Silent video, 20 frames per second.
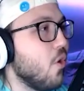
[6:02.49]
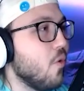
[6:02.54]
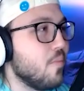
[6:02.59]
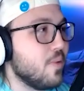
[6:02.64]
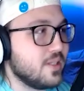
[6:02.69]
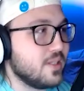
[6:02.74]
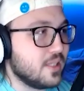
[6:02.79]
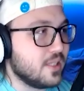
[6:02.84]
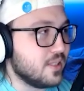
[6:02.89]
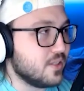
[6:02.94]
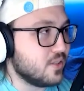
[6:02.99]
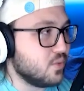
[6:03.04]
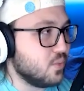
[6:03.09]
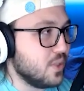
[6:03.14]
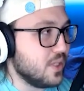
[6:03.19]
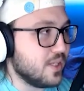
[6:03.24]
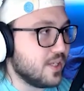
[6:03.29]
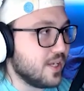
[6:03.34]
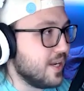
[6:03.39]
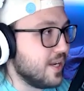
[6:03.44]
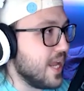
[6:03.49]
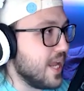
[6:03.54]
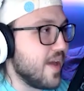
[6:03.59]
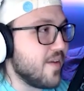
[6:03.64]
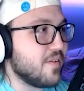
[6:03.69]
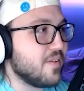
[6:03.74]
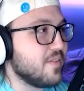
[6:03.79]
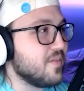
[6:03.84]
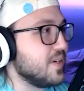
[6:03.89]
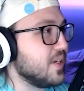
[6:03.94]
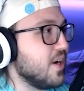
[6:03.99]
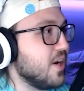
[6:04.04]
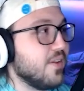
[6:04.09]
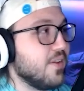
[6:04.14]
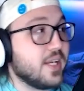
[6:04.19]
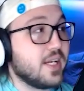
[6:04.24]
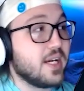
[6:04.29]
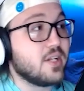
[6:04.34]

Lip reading: busy this weekend and I haven't even gone like on